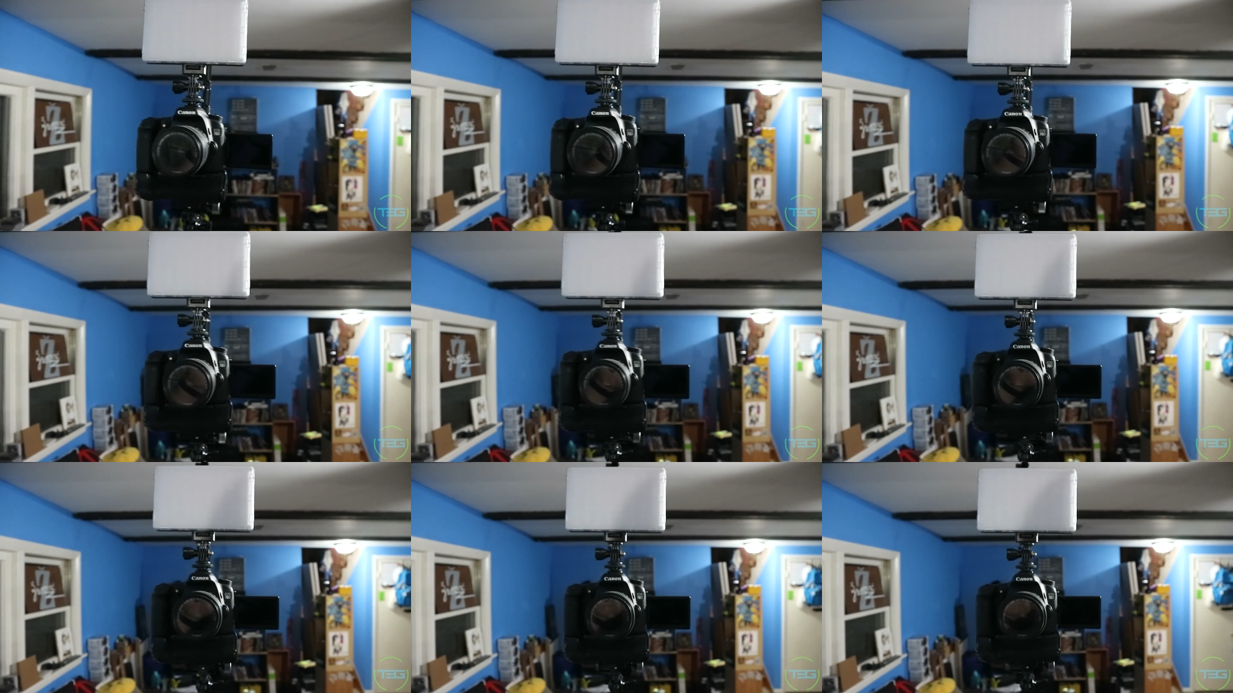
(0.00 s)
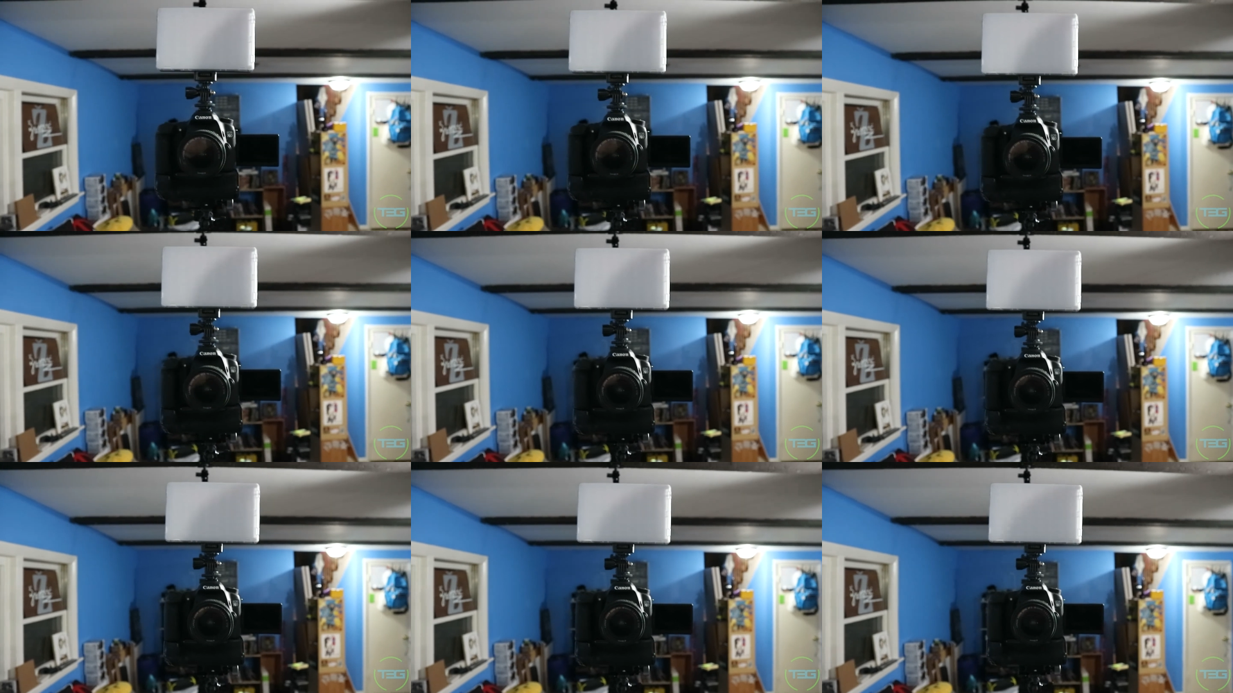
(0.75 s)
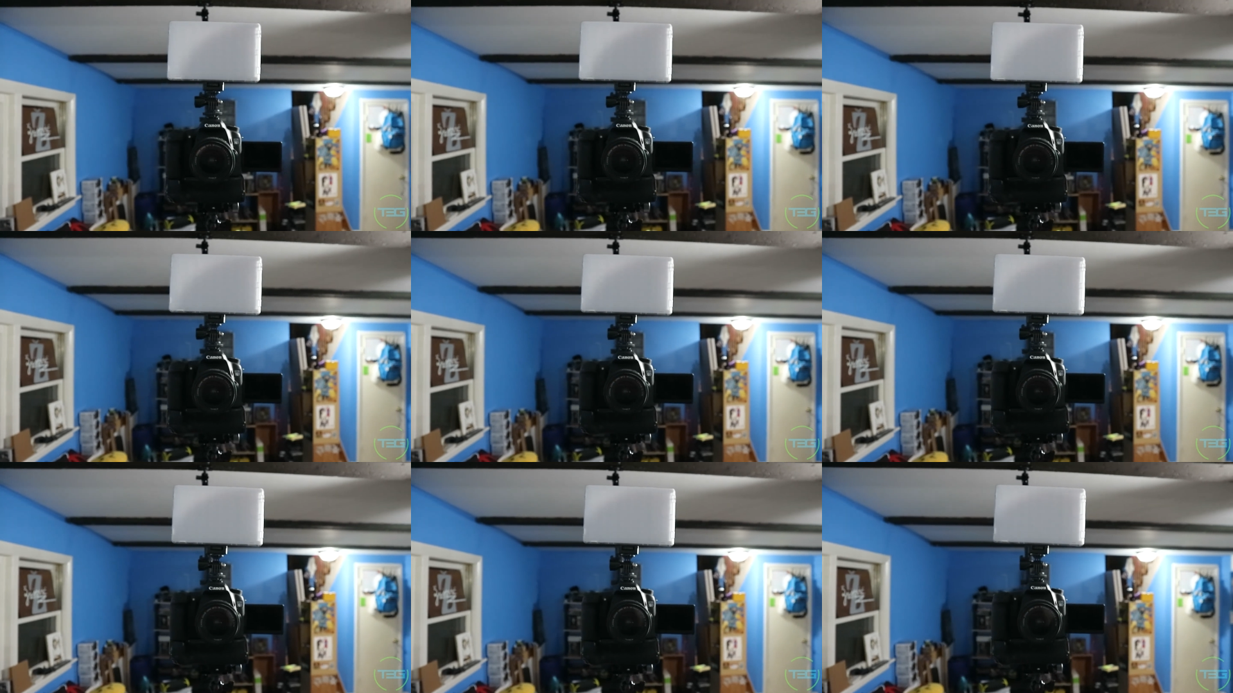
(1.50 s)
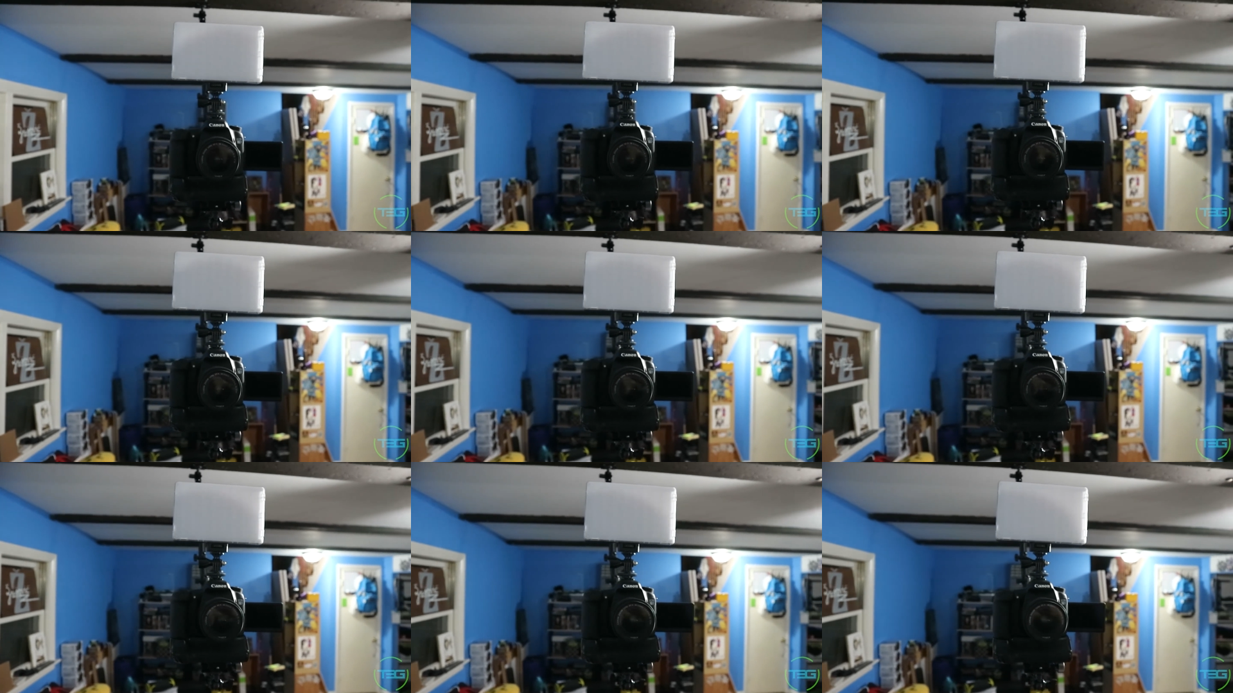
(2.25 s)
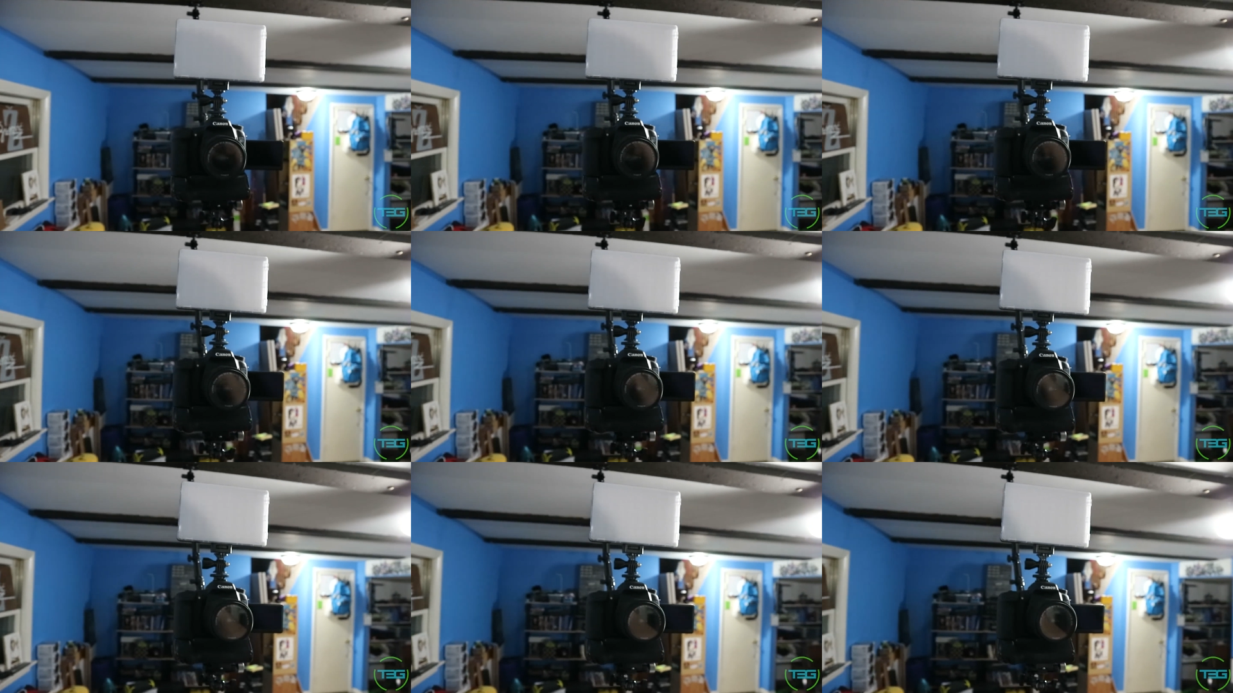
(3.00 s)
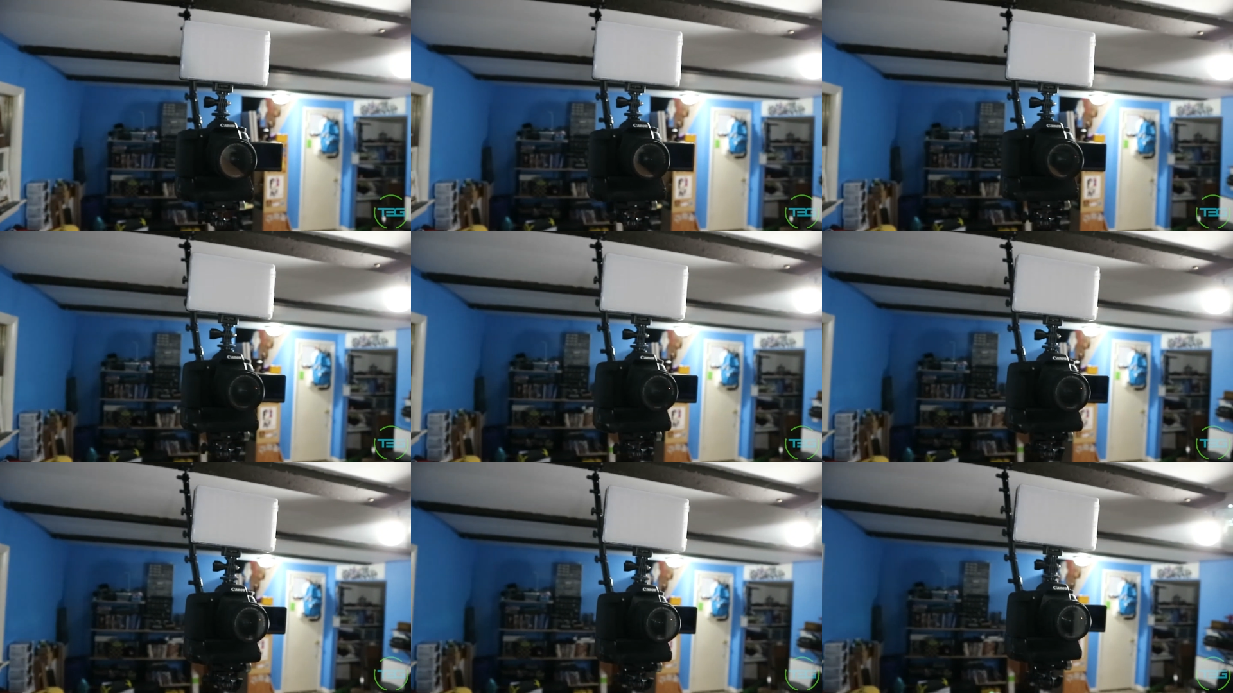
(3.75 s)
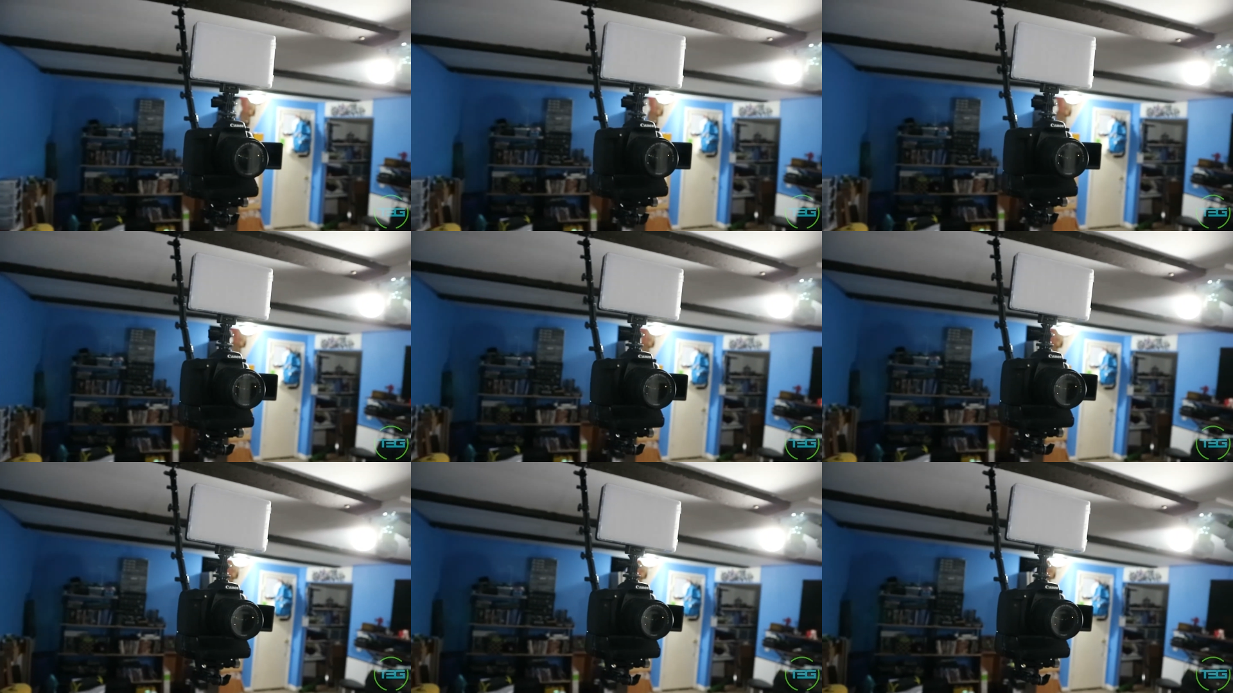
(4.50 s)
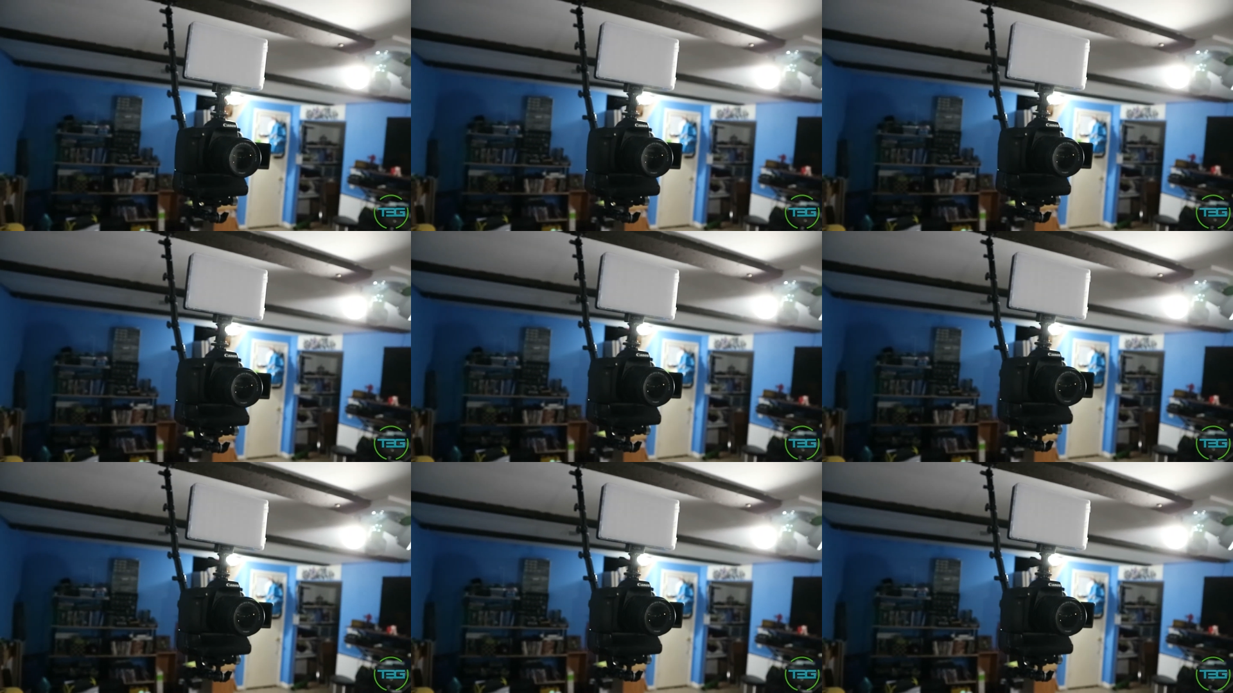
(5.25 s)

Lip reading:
[unreadable: no face in view]